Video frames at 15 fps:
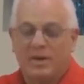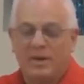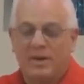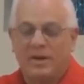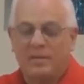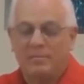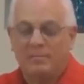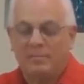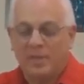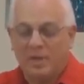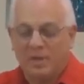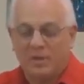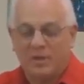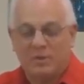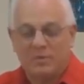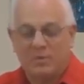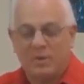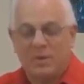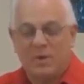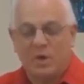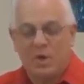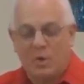Um,
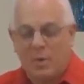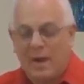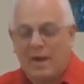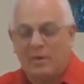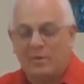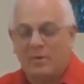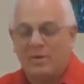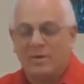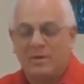go out,